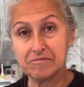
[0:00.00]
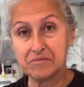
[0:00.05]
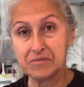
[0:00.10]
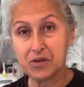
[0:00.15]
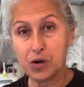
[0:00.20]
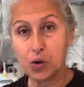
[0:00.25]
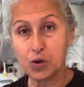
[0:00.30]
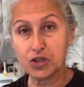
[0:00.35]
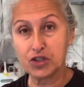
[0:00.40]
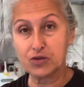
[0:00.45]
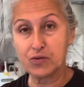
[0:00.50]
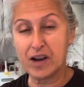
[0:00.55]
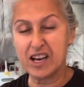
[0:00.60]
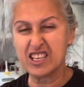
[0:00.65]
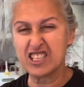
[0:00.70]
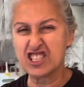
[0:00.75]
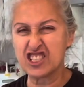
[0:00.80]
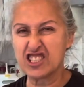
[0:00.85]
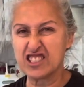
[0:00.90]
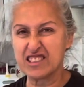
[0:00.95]

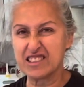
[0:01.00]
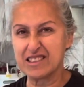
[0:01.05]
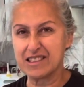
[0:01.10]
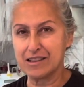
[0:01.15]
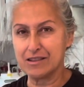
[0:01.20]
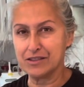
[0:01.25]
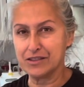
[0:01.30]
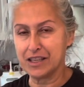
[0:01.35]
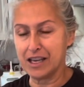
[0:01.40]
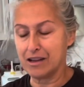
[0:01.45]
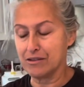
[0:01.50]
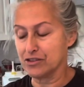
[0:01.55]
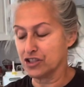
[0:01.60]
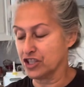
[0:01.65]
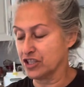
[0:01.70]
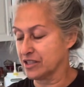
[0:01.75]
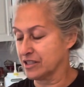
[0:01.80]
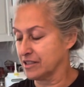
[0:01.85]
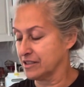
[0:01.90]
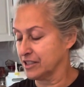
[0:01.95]
horseradish to settle down
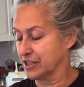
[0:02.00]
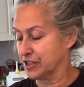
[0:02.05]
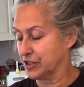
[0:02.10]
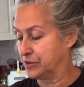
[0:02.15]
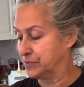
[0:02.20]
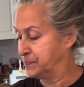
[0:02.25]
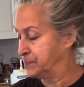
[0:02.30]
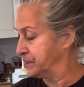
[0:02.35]
just a little.